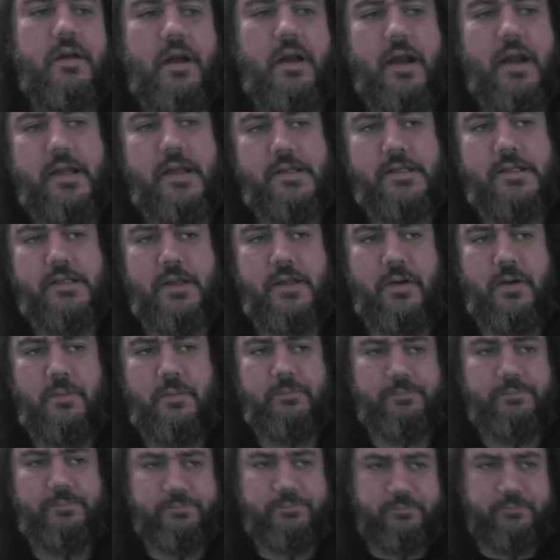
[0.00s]
Alright,
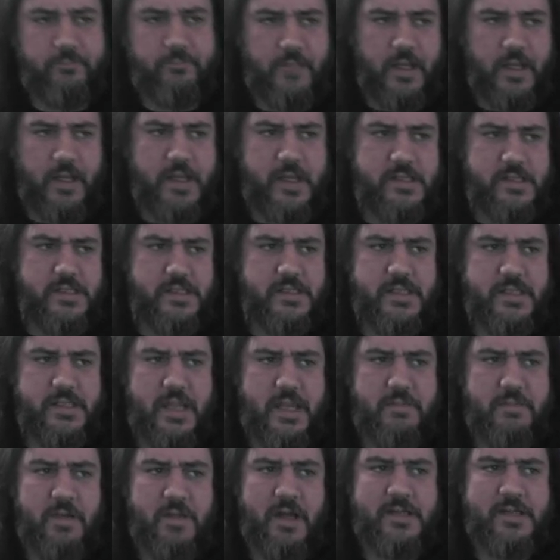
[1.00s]
so it's the
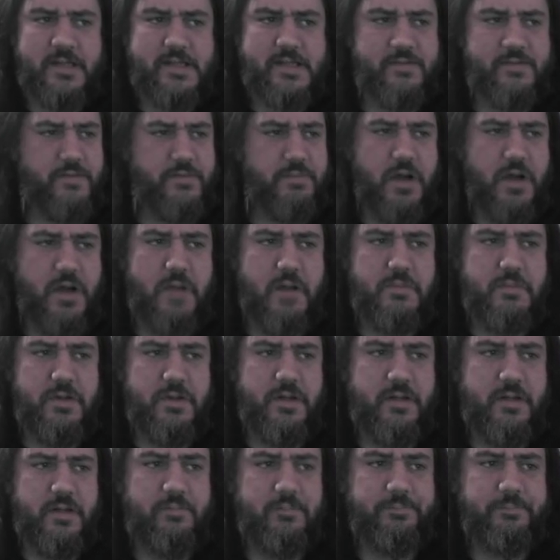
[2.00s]
same concept for palm
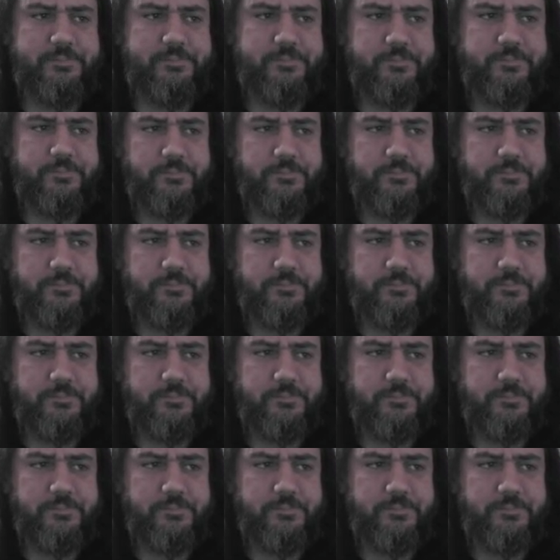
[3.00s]
muting.